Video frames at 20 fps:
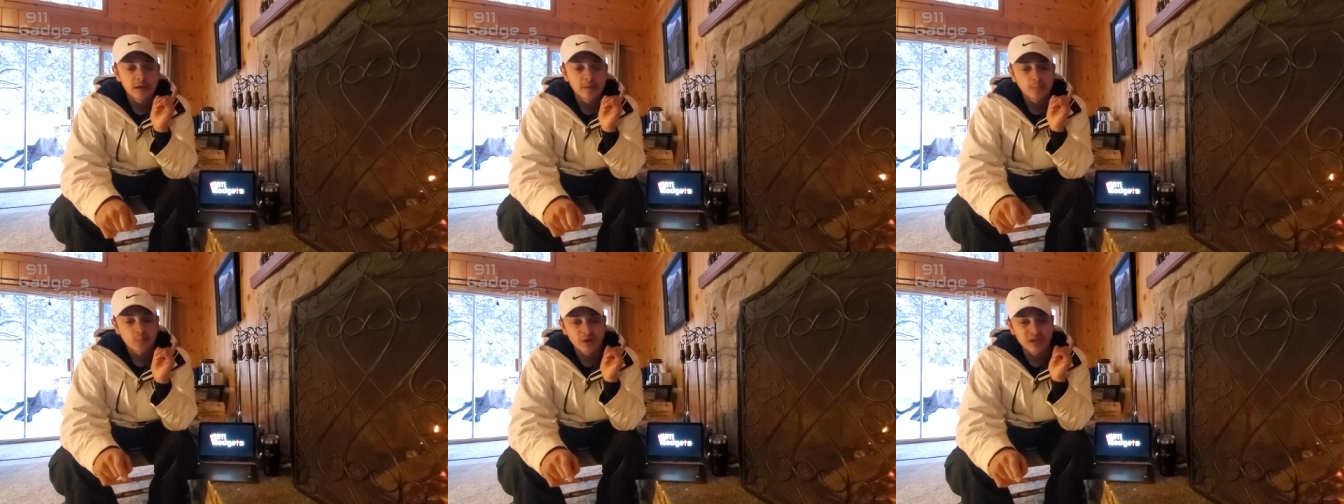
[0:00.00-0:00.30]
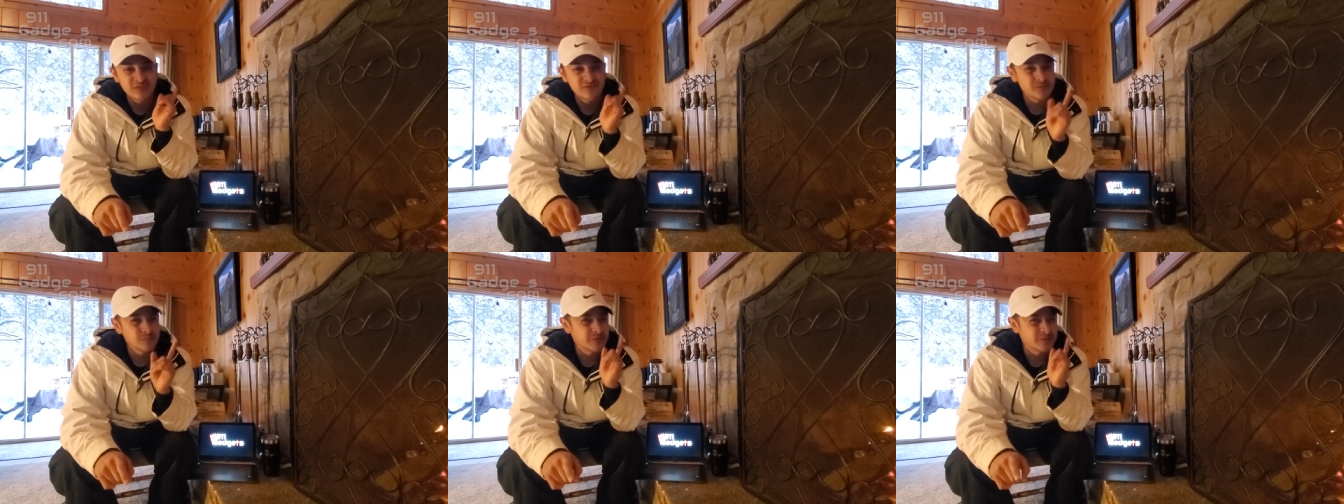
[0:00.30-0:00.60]
But
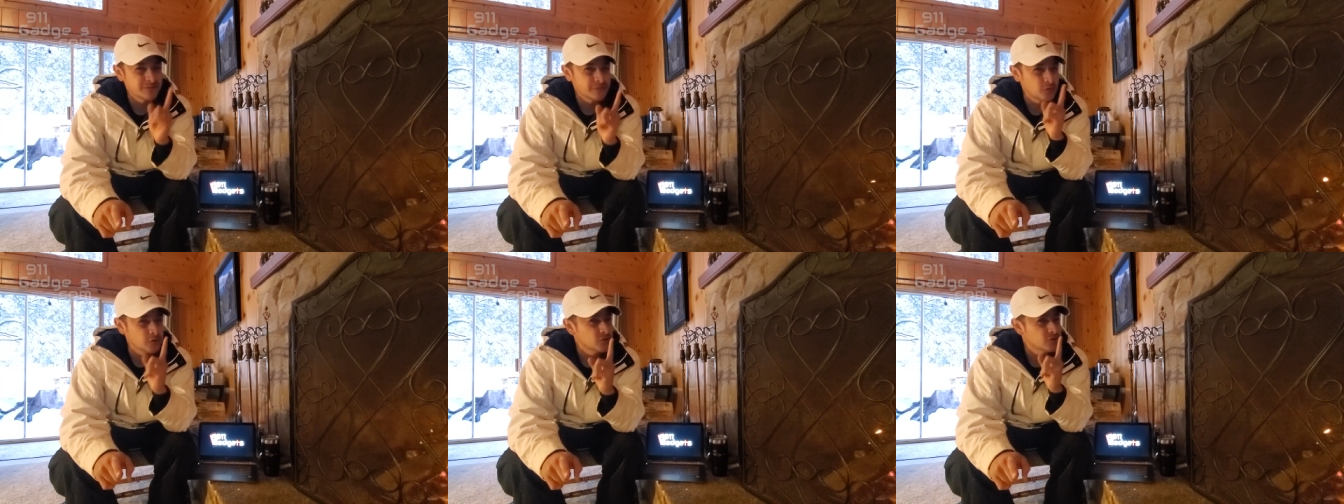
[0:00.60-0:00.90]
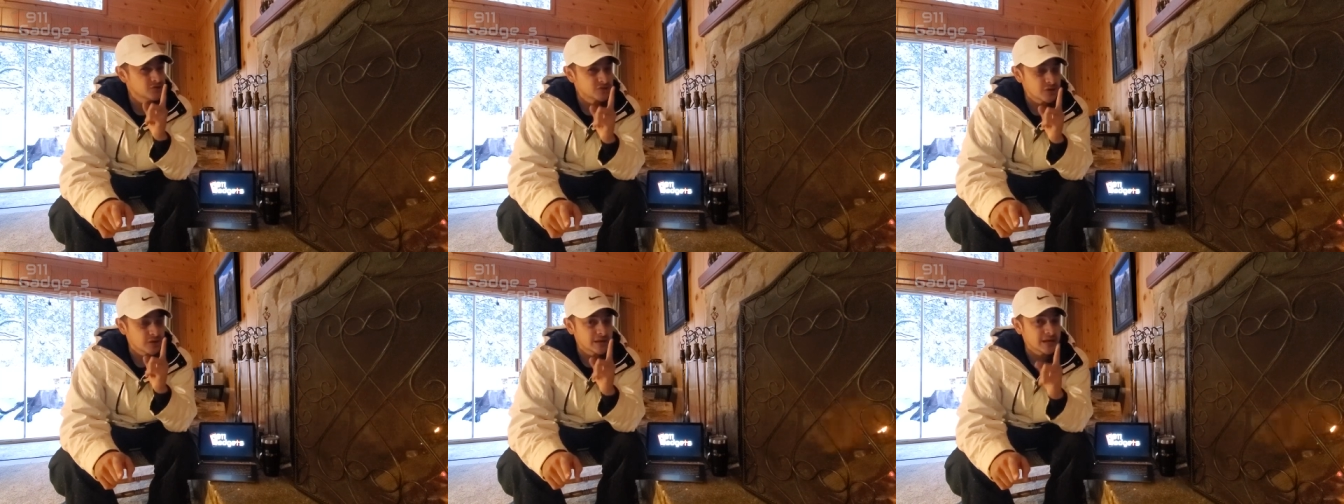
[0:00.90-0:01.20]
even before
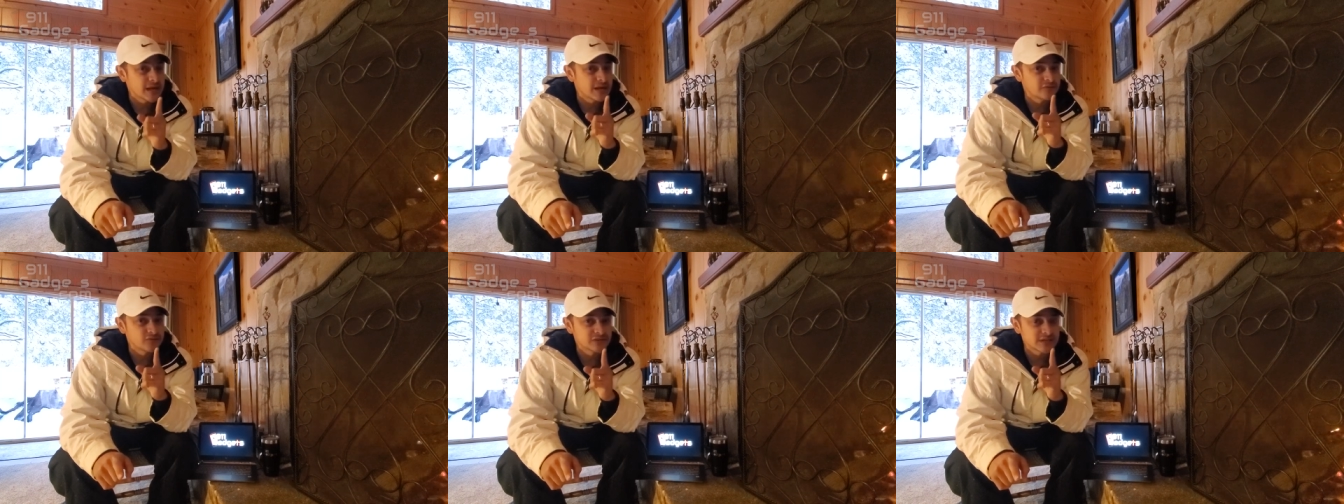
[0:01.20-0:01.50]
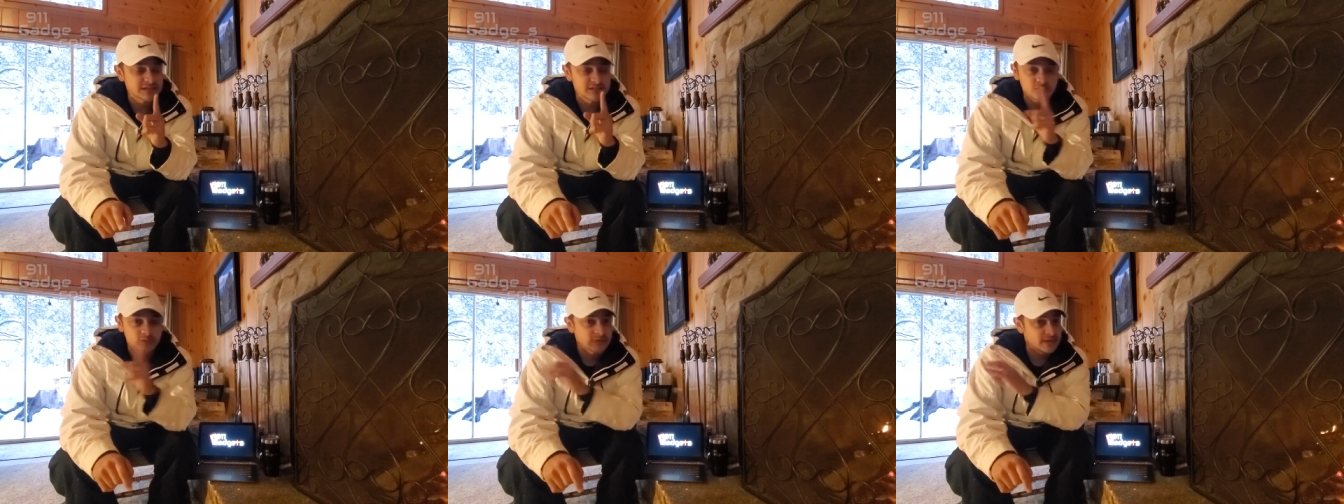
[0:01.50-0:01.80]
you start
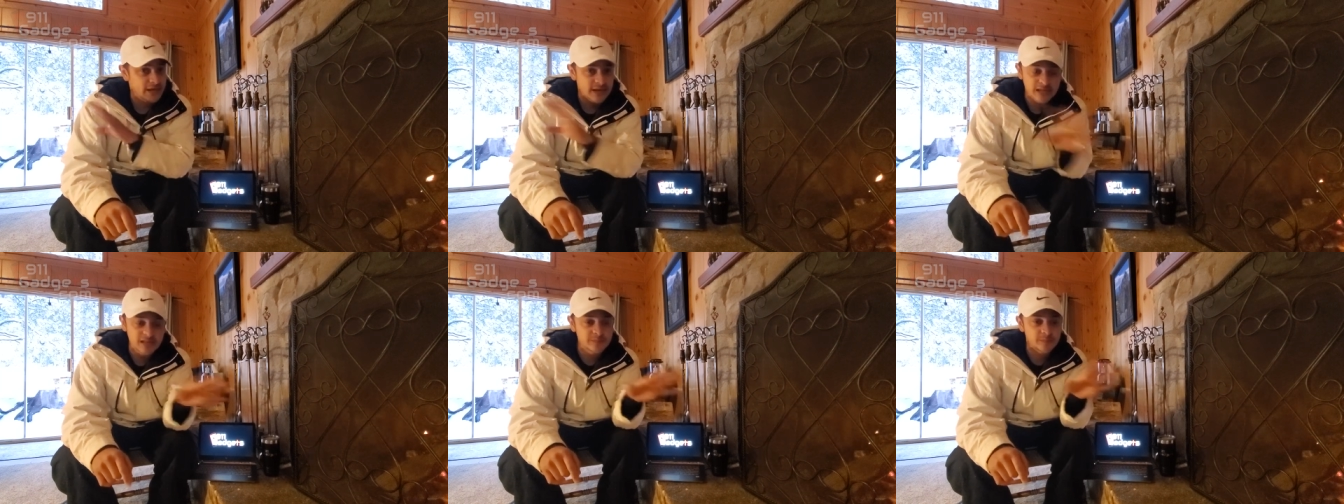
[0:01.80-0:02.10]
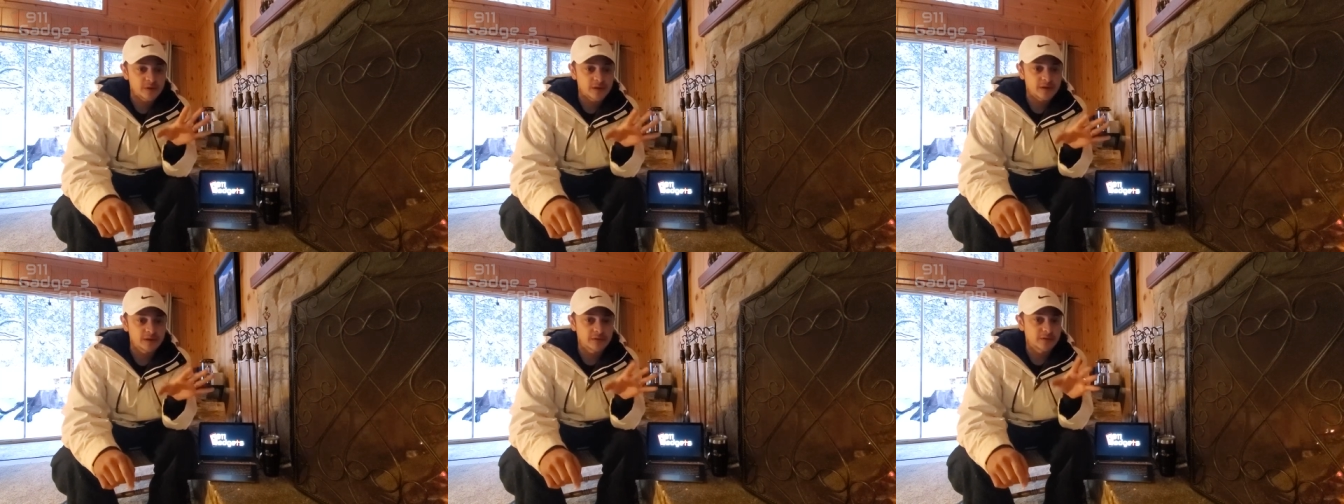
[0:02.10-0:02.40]
advertising with
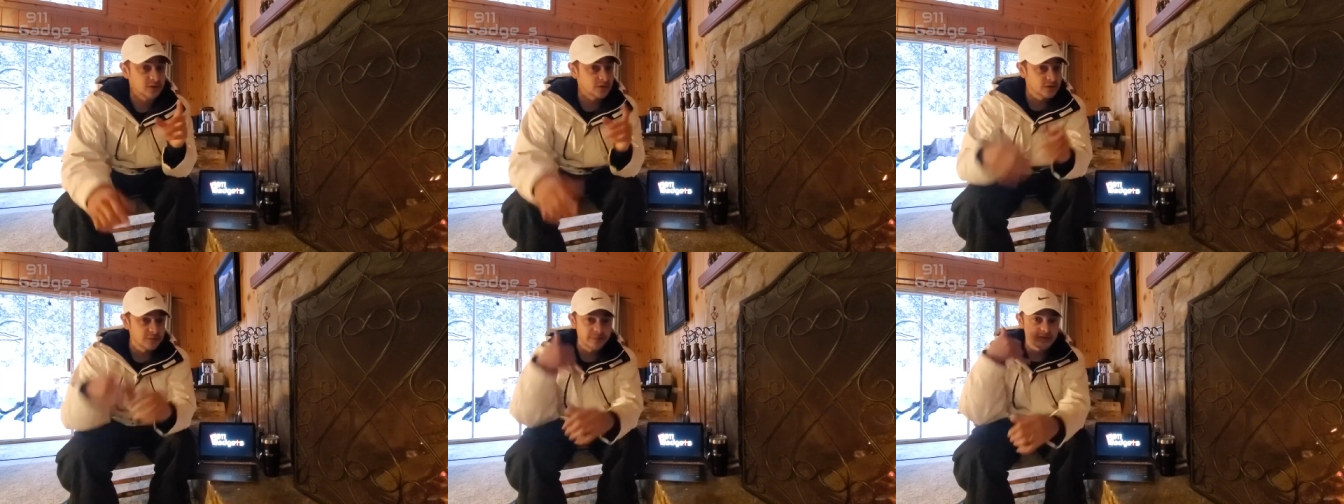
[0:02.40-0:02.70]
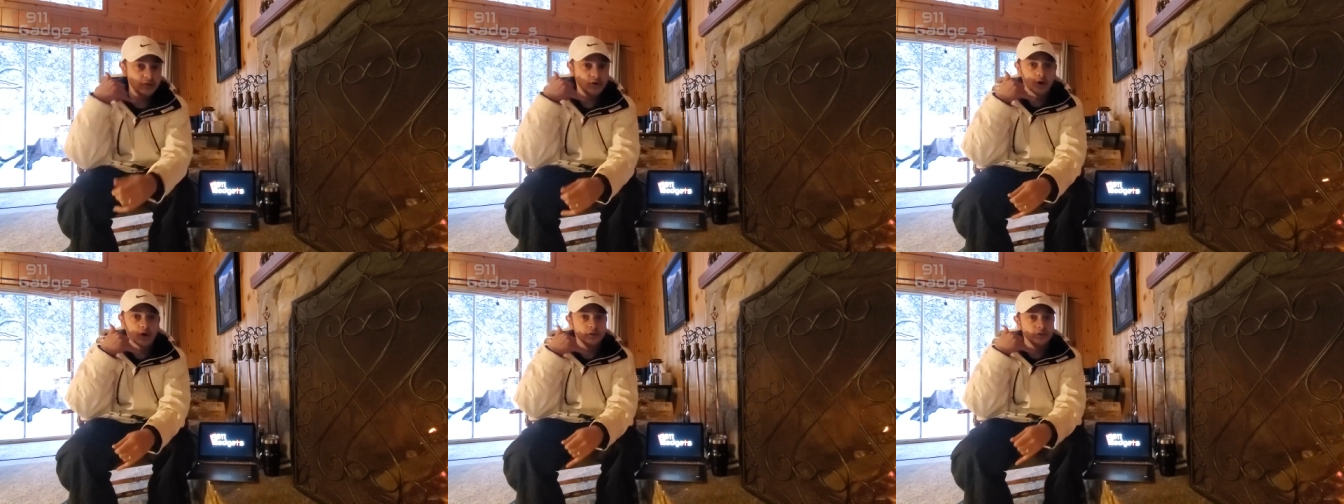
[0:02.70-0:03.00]
anybody, they're gonna
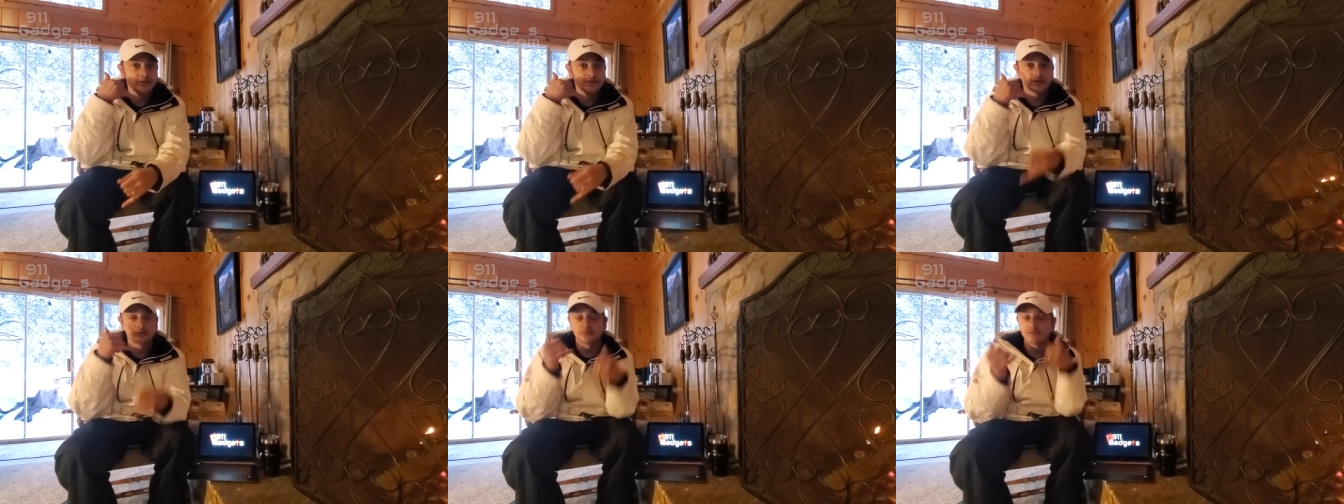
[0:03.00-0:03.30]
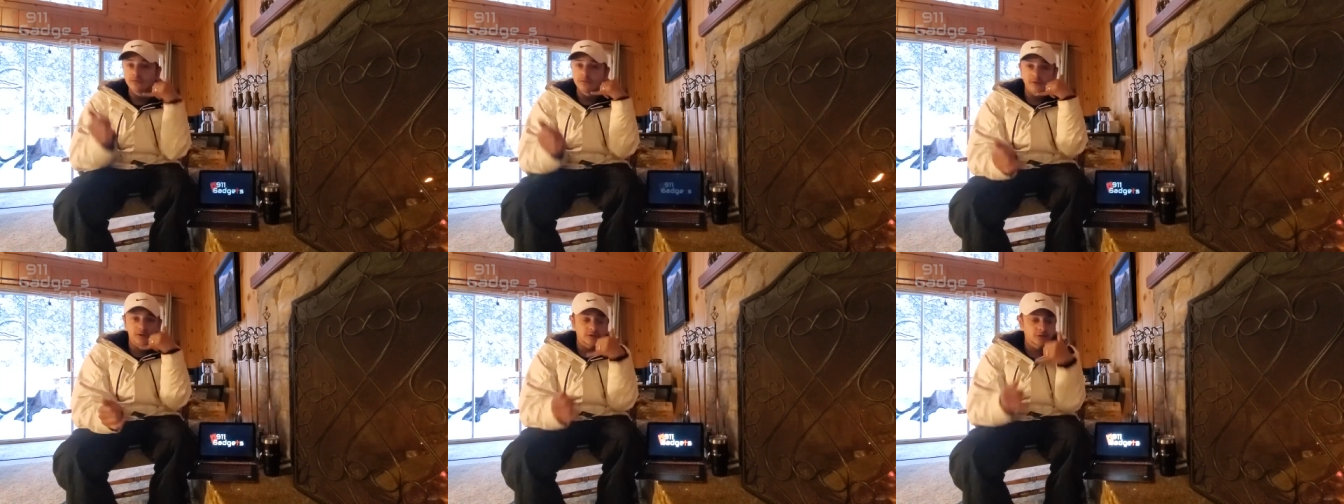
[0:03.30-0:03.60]
be calling you.
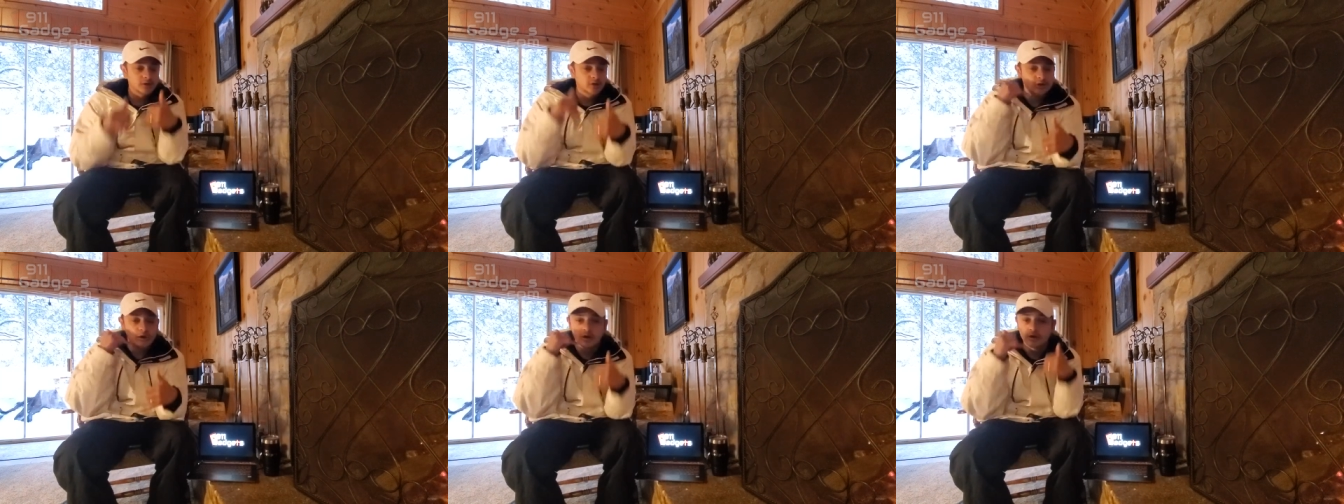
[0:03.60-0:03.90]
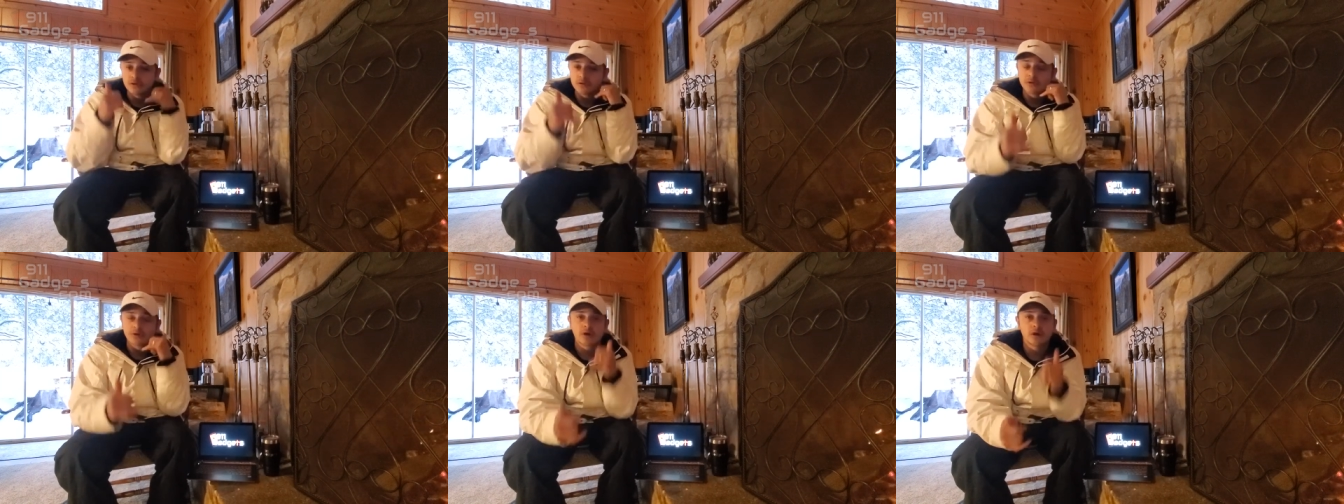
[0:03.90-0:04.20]
They're gonna call you and